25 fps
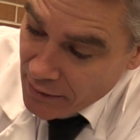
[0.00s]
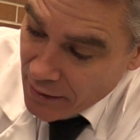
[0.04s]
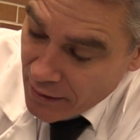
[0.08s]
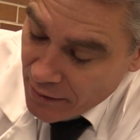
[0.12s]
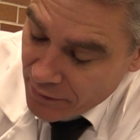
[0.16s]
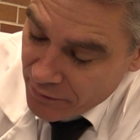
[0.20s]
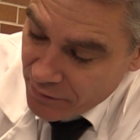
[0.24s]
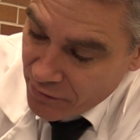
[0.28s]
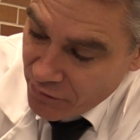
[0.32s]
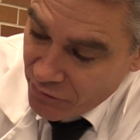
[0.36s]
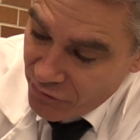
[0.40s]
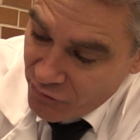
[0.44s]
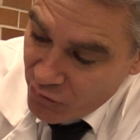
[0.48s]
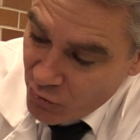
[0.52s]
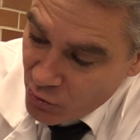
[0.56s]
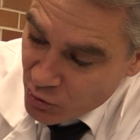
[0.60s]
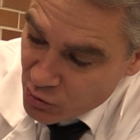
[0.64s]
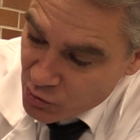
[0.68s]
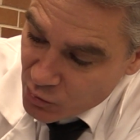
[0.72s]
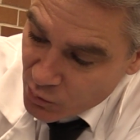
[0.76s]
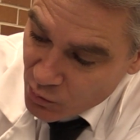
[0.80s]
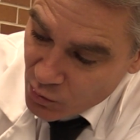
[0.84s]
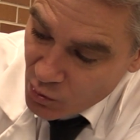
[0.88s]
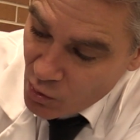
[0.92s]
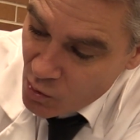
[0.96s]
at, the
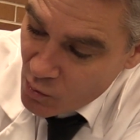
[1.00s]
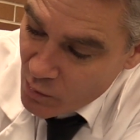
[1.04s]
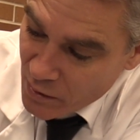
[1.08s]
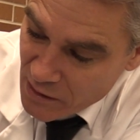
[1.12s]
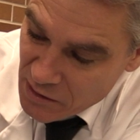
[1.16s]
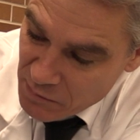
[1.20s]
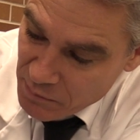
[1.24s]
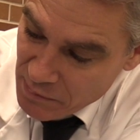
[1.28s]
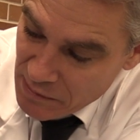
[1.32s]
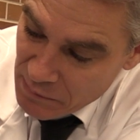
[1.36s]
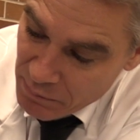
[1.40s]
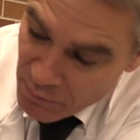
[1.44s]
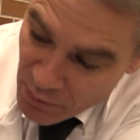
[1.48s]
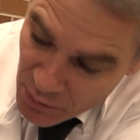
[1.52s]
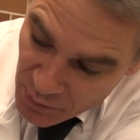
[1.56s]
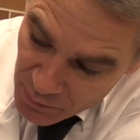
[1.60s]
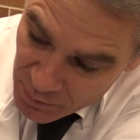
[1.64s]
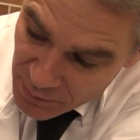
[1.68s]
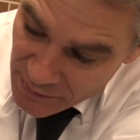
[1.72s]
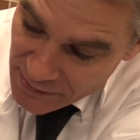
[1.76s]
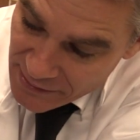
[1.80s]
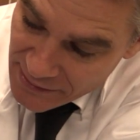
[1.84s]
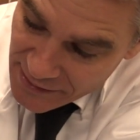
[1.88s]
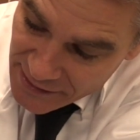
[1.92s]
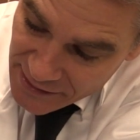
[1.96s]
force will always be
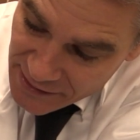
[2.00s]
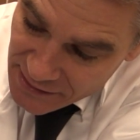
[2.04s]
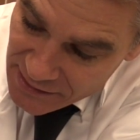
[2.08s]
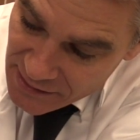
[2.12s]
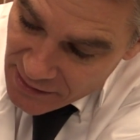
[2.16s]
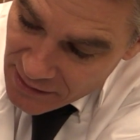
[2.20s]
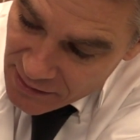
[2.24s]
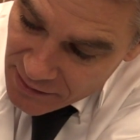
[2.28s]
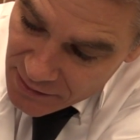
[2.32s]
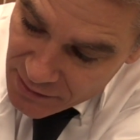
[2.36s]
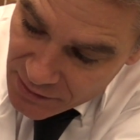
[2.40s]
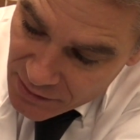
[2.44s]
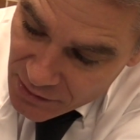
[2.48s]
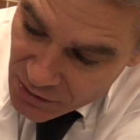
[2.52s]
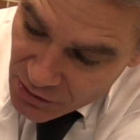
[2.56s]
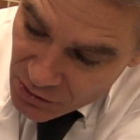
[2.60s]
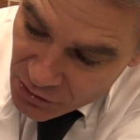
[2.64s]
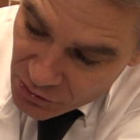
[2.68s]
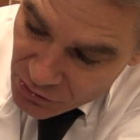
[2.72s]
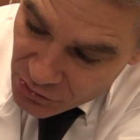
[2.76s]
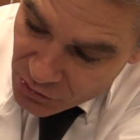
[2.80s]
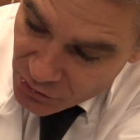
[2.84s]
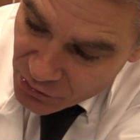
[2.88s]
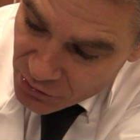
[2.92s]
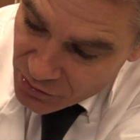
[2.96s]
perpendicular
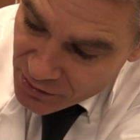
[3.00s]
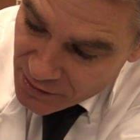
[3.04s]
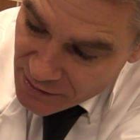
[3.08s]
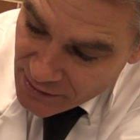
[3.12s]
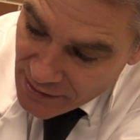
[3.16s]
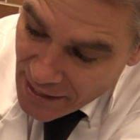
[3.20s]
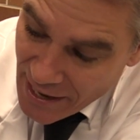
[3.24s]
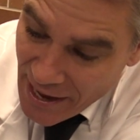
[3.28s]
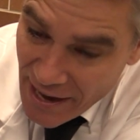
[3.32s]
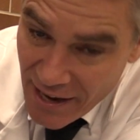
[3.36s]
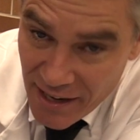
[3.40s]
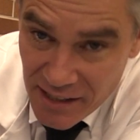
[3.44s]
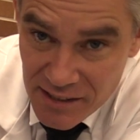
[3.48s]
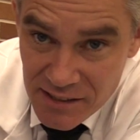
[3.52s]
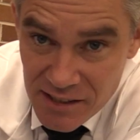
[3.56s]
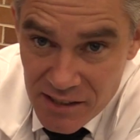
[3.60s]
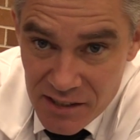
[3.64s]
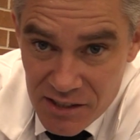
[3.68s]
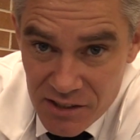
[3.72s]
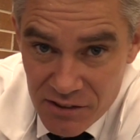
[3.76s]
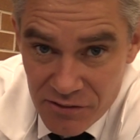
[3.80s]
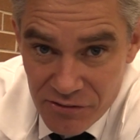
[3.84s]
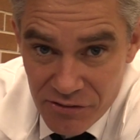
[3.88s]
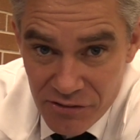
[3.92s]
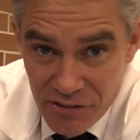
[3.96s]
to the
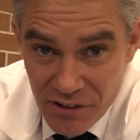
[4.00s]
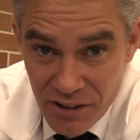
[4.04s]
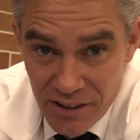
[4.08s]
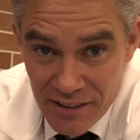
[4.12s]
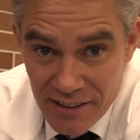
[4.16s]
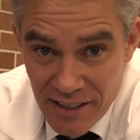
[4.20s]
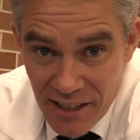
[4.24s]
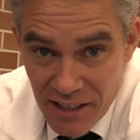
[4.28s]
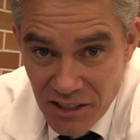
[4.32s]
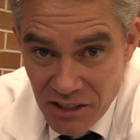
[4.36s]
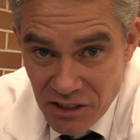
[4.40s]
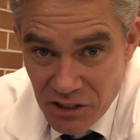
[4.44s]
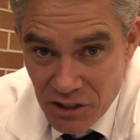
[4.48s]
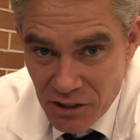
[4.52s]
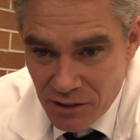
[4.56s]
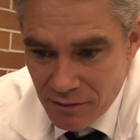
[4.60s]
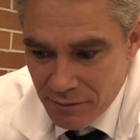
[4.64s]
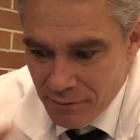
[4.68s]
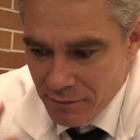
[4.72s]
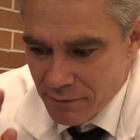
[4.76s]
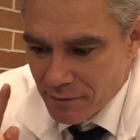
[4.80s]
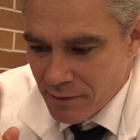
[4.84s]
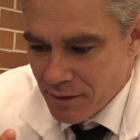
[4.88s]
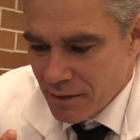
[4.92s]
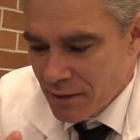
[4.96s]
axis of rotation.
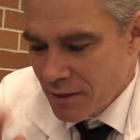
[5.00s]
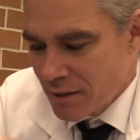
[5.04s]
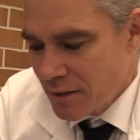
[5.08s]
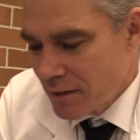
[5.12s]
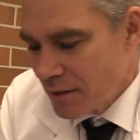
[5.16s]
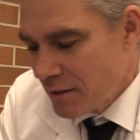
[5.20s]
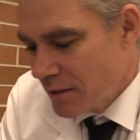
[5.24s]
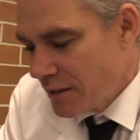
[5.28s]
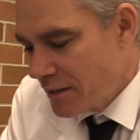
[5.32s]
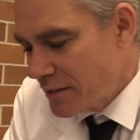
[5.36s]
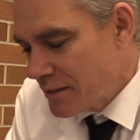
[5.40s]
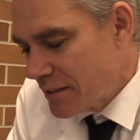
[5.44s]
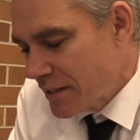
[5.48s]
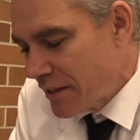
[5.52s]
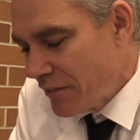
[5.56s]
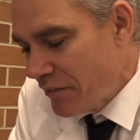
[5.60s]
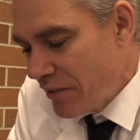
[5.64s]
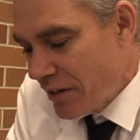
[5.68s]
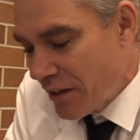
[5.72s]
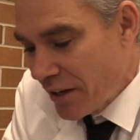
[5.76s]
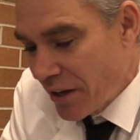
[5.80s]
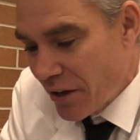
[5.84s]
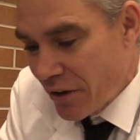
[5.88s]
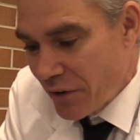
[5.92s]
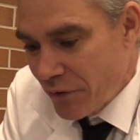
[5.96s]
Let's give
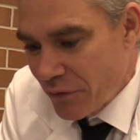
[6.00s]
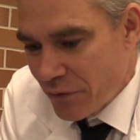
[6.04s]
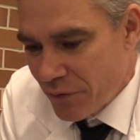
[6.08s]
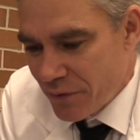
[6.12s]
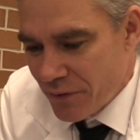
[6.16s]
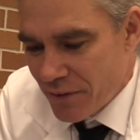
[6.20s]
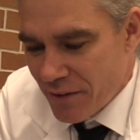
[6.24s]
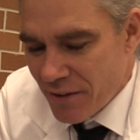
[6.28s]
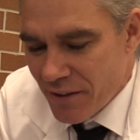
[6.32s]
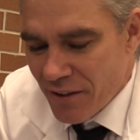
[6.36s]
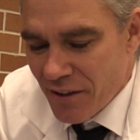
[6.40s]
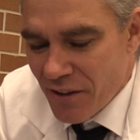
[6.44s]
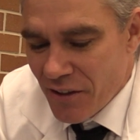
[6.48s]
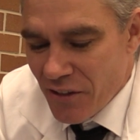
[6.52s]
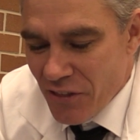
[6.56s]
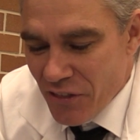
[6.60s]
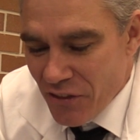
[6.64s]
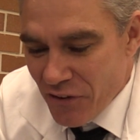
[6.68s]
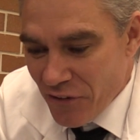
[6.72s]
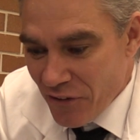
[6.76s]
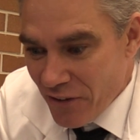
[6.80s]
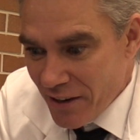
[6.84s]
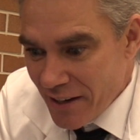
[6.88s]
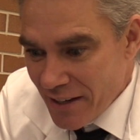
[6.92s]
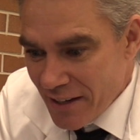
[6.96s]
it a go.
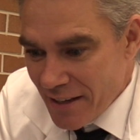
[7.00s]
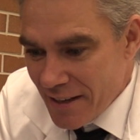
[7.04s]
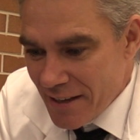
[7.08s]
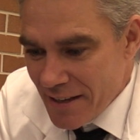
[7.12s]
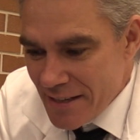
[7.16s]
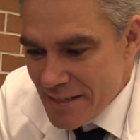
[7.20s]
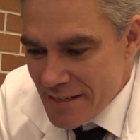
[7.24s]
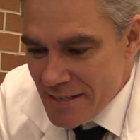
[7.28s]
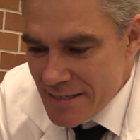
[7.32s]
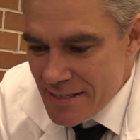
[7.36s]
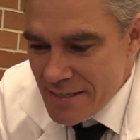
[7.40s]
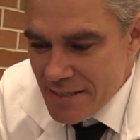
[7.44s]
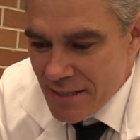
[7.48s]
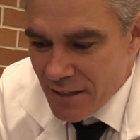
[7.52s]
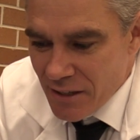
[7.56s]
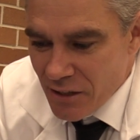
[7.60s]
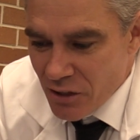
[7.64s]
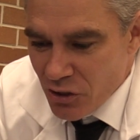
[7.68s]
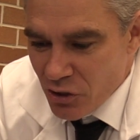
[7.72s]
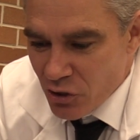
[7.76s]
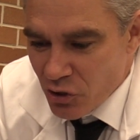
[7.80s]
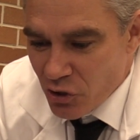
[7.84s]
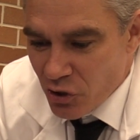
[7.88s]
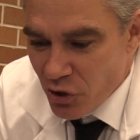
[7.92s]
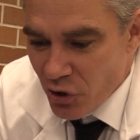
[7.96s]
Three,
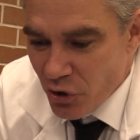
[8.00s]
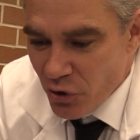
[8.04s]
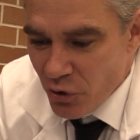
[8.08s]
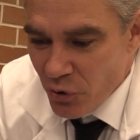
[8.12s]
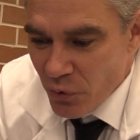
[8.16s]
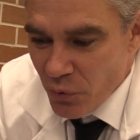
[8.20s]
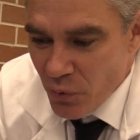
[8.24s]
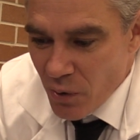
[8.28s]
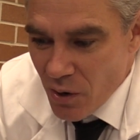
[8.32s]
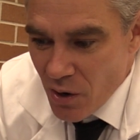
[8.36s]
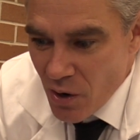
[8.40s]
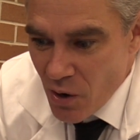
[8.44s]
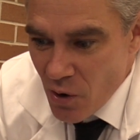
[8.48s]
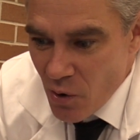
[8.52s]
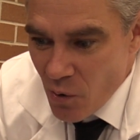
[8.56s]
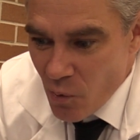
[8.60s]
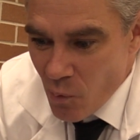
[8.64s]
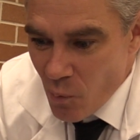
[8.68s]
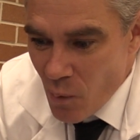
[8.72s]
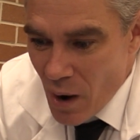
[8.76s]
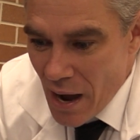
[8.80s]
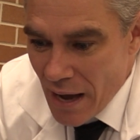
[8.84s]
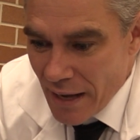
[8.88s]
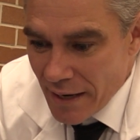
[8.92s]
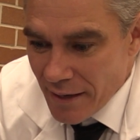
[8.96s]
two,
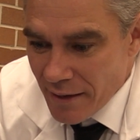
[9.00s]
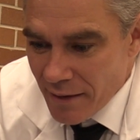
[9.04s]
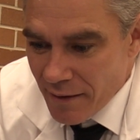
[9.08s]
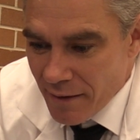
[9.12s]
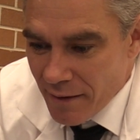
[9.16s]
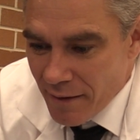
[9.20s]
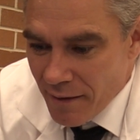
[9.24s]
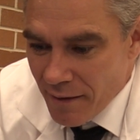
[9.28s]
one.